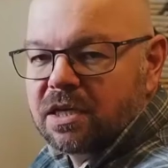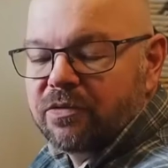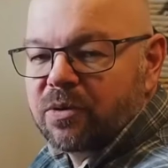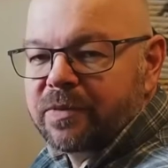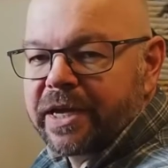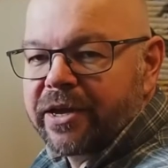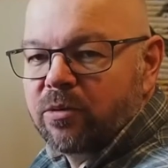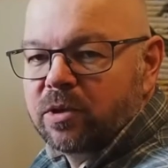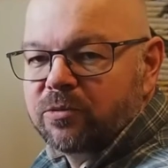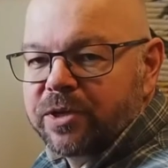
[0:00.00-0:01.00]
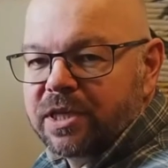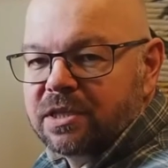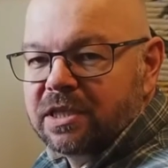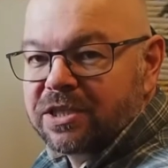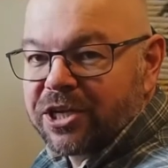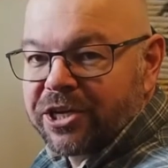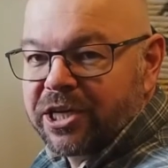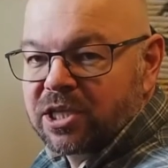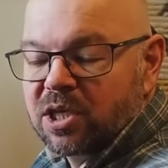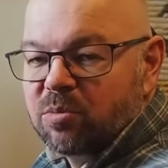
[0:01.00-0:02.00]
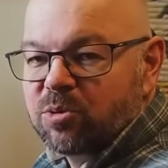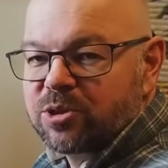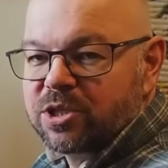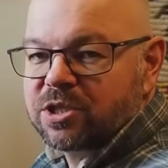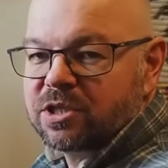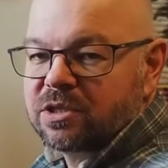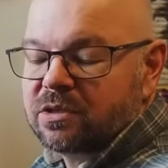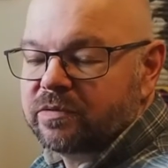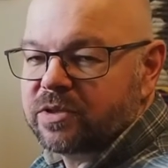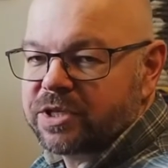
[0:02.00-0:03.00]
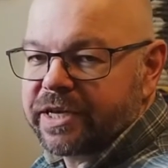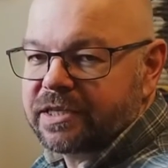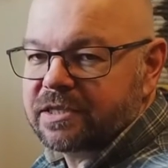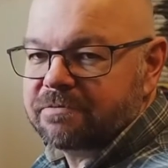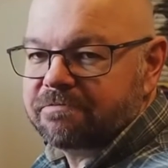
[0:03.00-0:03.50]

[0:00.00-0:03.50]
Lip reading: from there it will read the target position of the shades.